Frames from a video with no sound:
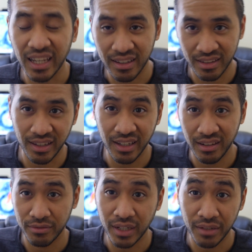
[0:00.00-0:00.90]
That
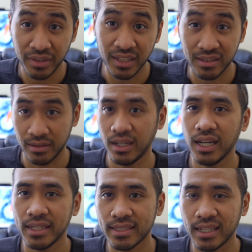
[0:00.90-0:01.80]
85, that's a
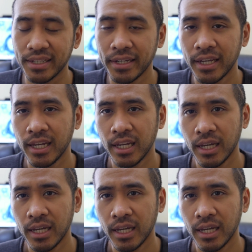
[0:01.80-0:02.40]
high side.